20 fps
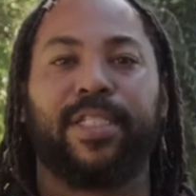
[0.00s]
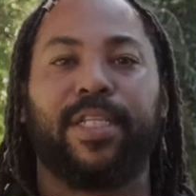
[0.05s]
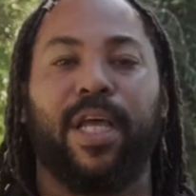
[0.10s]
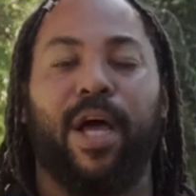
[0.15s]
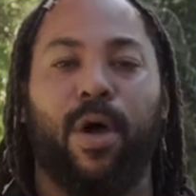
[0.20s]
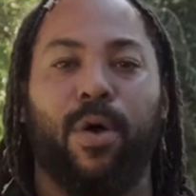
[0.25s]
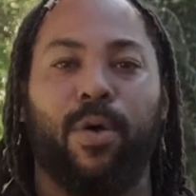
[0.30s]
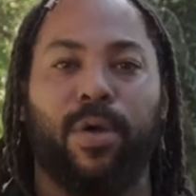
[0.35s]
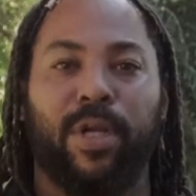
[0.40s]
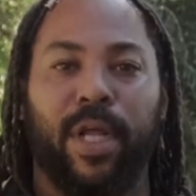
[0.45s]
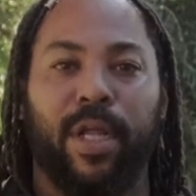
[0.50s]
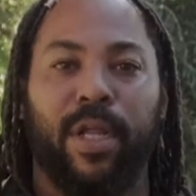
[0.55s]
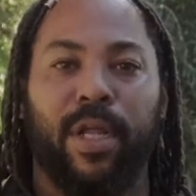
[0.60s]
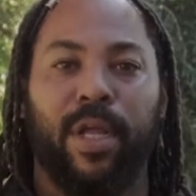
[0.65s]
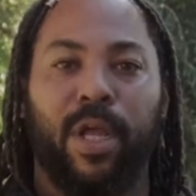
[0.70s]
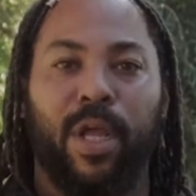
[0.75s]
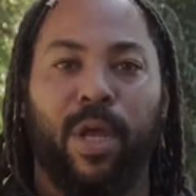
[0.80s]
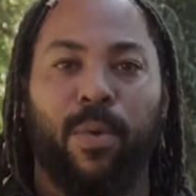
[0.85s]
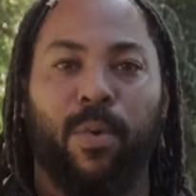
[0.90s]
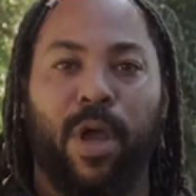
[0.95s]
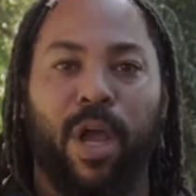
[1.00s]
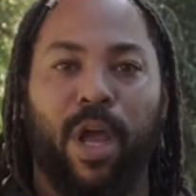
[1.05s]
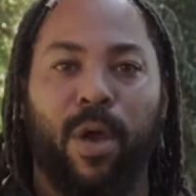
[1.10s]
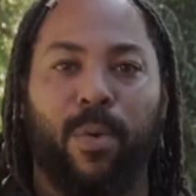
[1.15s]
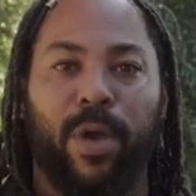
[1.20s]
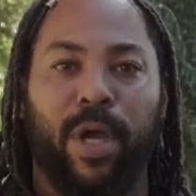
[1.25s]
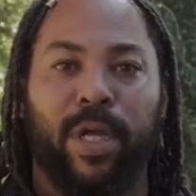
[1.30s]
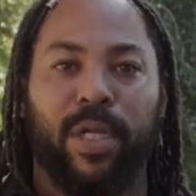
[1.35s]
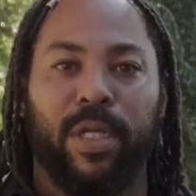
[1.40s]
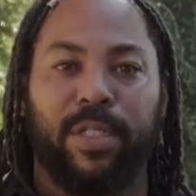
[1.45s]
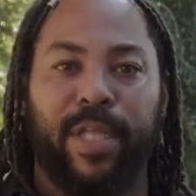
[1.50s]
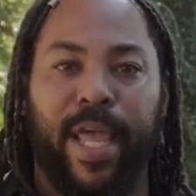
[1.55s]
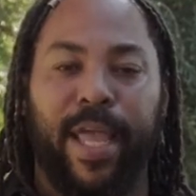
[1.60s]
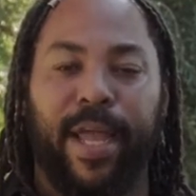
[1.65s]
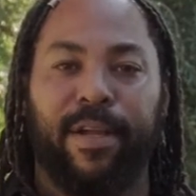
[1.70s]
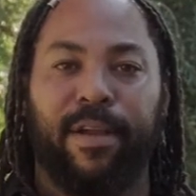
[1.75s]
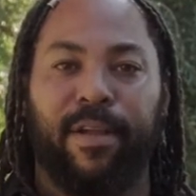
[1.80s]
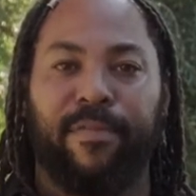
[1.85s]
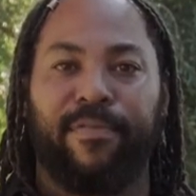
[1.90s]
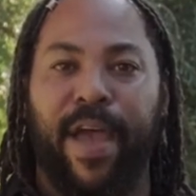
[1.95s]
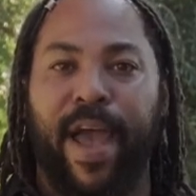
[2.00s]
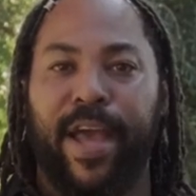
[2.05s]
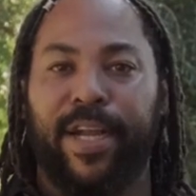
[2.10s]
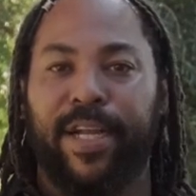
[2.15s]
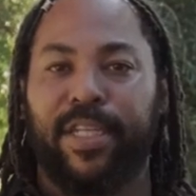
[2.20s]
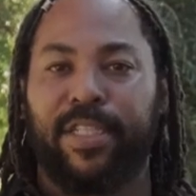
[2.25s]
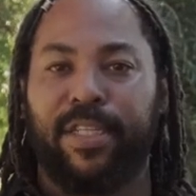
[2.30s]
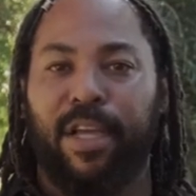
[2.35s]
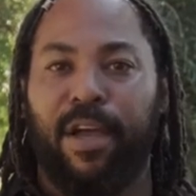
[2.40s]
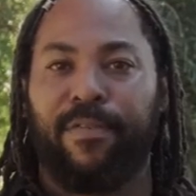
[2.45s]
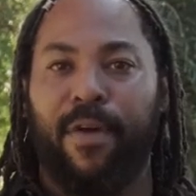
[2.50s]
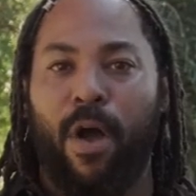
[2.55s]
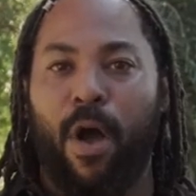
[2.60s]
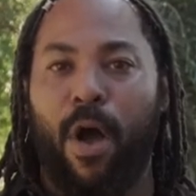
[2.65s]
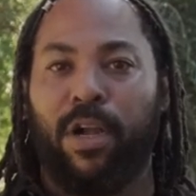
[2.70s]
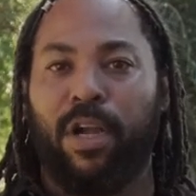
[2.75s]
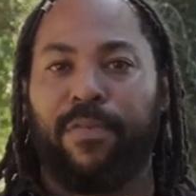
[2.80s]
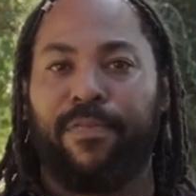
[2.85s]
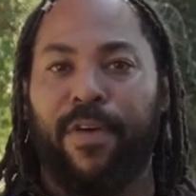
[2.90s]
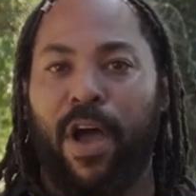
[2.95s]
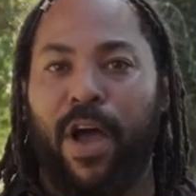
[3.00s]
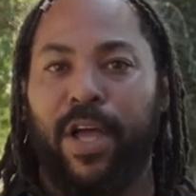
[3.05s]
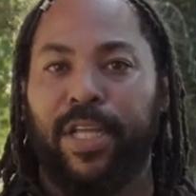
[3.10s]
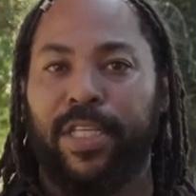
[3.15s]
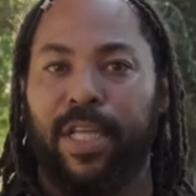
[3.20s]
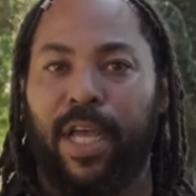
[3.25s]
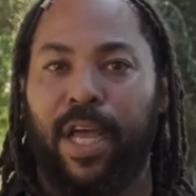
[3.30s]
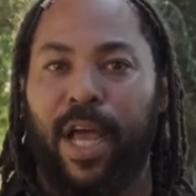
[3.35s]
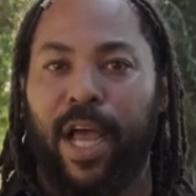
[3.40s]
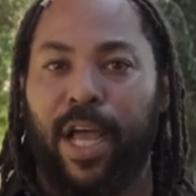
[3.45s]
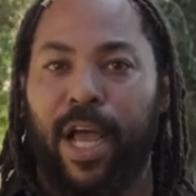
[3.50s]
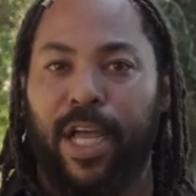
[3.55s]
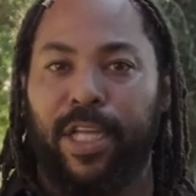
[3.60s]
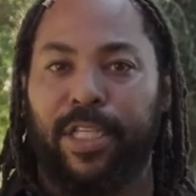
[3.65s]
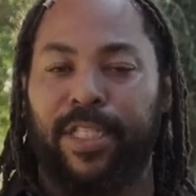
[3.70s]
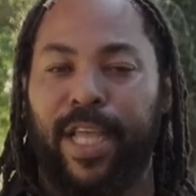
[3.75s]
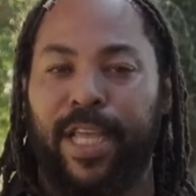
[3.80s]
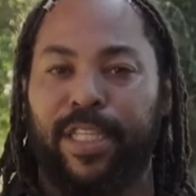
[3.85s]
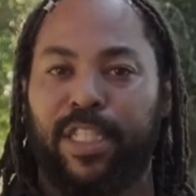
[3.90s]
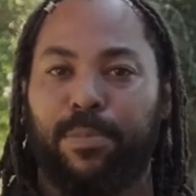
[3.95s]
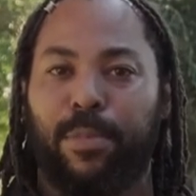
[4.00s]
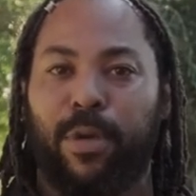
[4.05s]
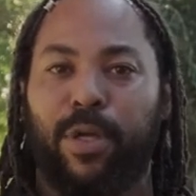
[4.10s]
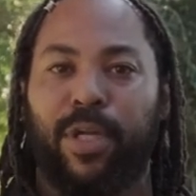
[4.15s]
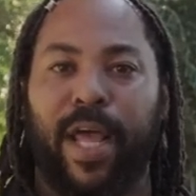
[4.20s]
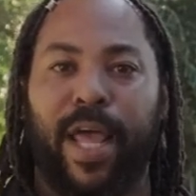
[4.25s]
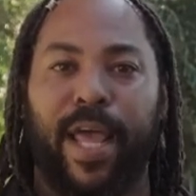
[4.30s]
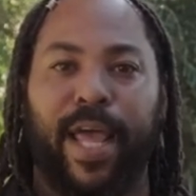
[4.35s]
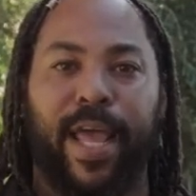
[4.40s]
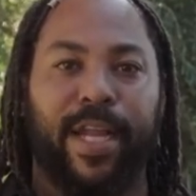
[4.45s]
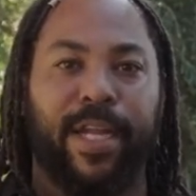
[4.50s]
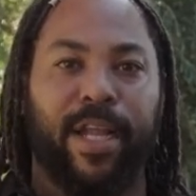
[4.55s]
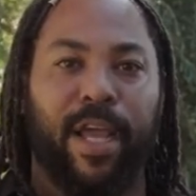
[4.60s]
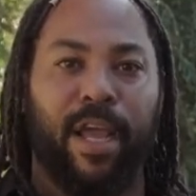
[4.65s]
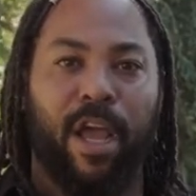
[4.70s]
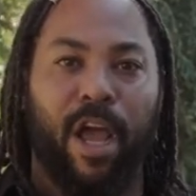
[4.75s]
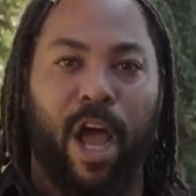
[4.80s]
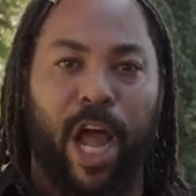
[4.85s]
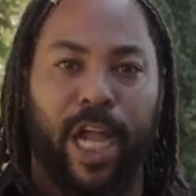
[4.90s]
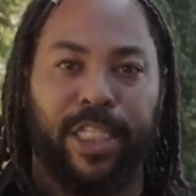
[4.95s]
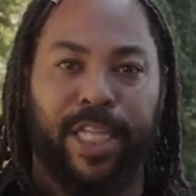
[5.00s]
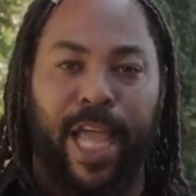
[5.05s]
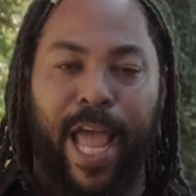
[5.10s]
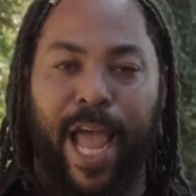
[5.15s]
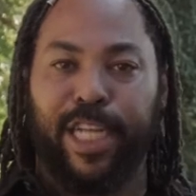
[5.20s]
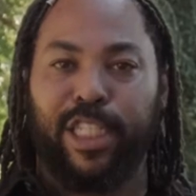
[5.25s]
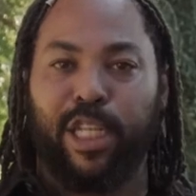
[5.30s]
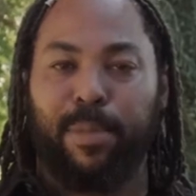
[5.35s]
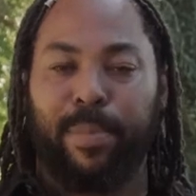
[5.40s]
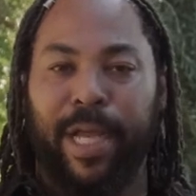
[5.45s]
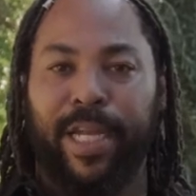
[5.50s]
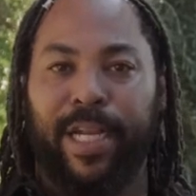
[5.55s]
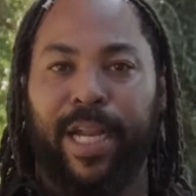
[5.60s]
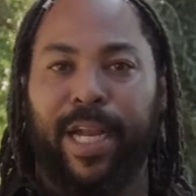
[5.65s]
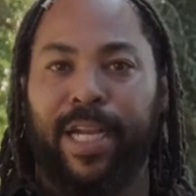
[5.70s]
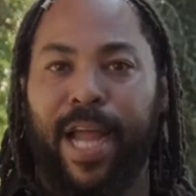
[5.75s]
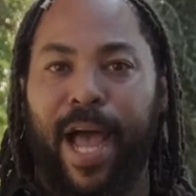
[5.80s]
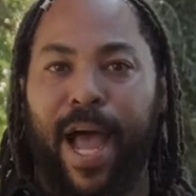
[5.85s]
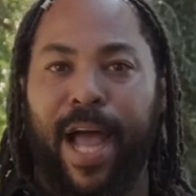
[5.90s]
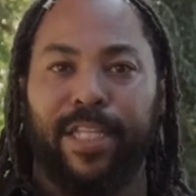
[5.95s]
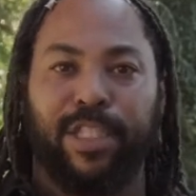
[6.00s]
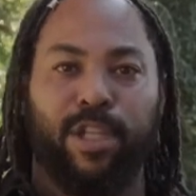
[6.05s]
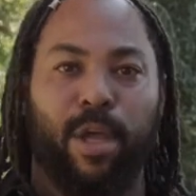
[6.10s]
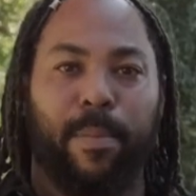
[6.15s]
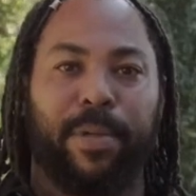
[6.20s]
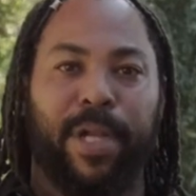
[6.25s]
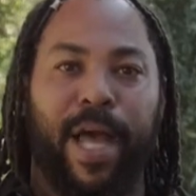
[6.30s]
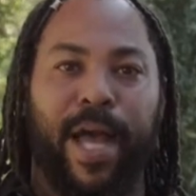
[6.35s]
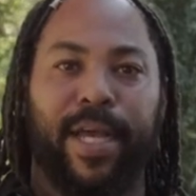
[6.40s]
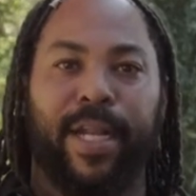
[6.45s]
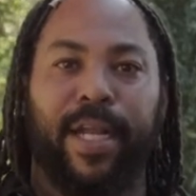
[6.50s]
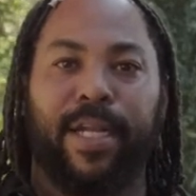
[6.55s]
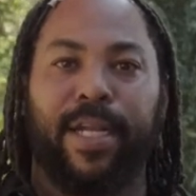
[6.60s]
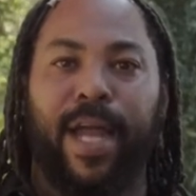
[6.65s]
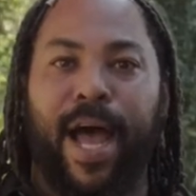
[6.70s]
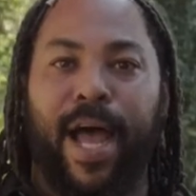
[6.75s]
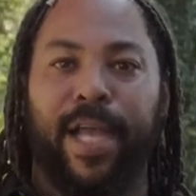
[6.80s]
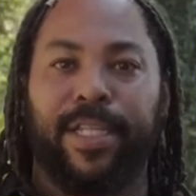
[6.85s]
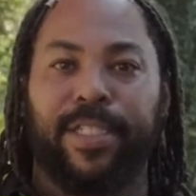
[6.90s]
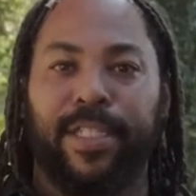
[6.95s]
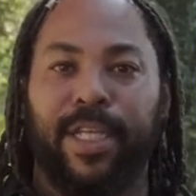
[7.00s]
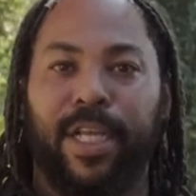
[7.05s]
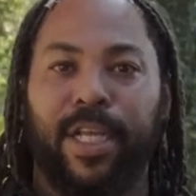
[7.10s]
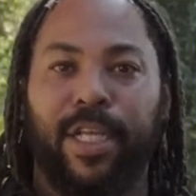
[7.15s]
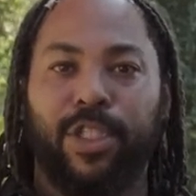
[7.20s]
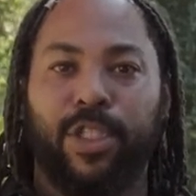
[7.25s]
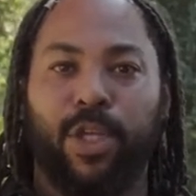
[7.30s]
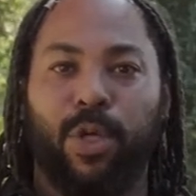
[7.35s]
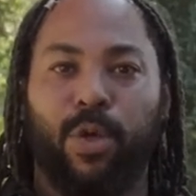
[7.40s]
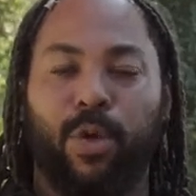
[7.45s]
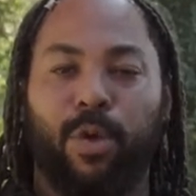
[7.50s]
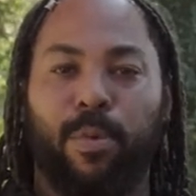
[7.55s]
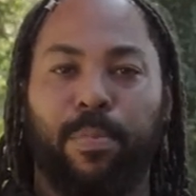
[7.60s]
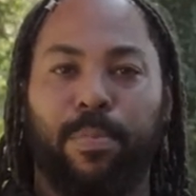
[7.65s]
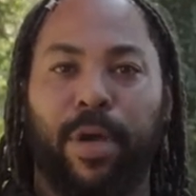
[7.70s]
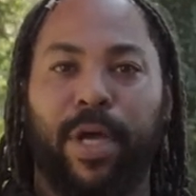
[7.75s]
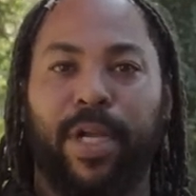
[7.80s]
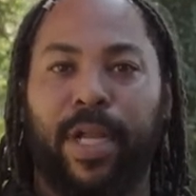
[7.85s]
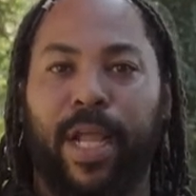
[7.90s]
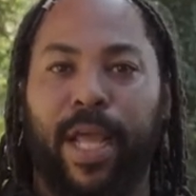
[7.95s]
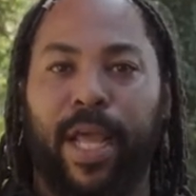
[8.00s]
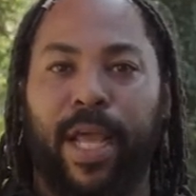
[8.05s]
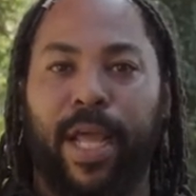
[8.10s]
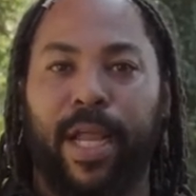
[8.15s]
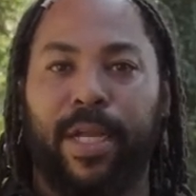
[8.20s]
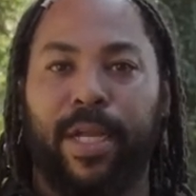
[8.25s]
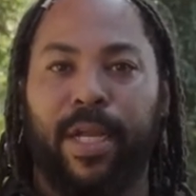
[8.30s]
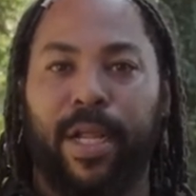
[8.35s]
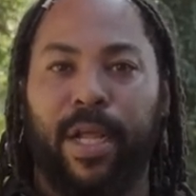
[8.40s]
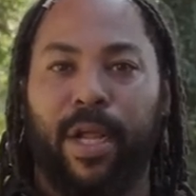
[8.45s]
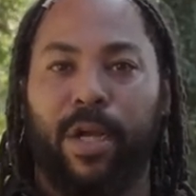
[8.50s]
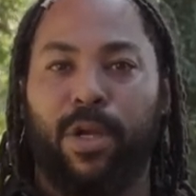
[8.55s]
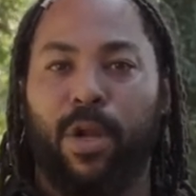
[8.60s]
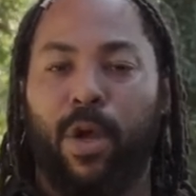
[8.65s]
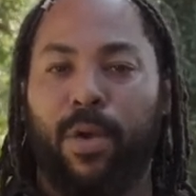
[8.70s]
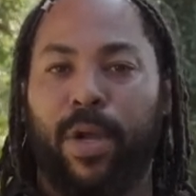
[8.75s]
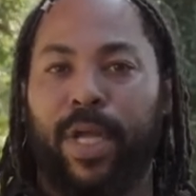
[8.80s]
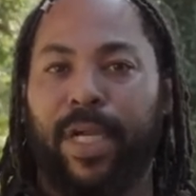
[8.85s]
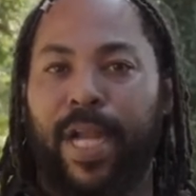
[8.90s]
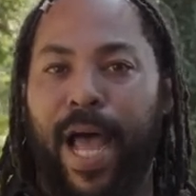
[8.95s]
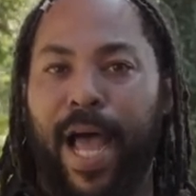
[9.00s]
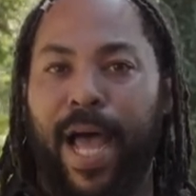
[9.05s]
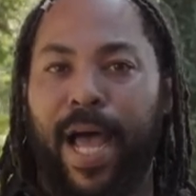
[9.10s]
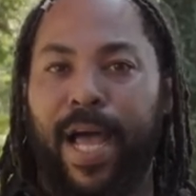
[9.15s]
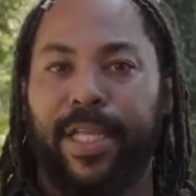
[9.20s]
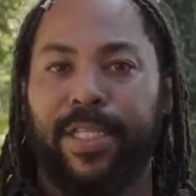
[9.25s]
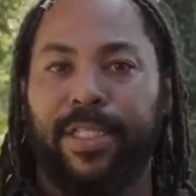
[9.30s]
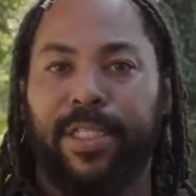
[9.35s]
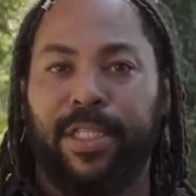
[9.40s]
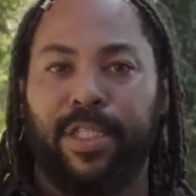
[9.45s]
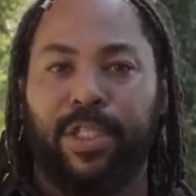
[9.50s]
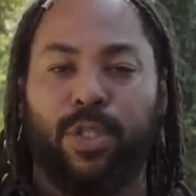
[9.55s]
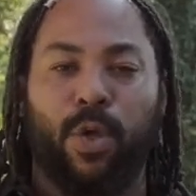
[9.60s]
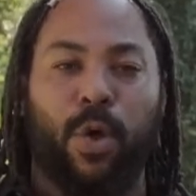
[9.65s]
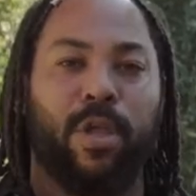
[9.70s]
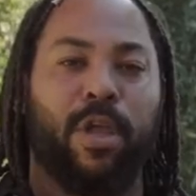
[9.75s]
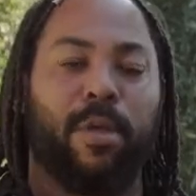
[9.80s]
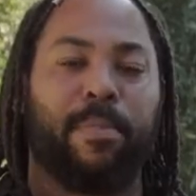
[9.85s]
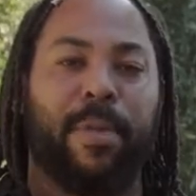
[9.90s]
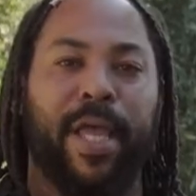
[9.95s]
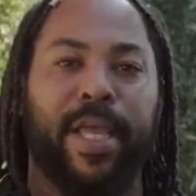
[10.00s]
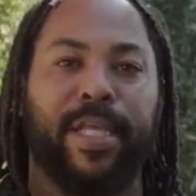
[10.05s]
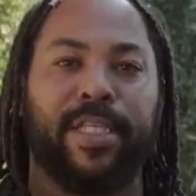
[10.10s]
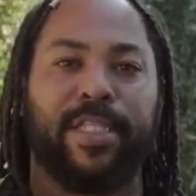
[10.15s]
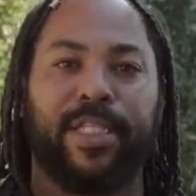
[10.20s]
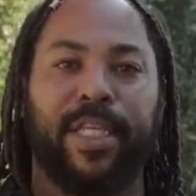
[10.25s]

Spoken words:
to Oakland, where we're taking advantage of all of our accessible land, our tax-abated lots, our blighted lots, to put in localized, soil-based,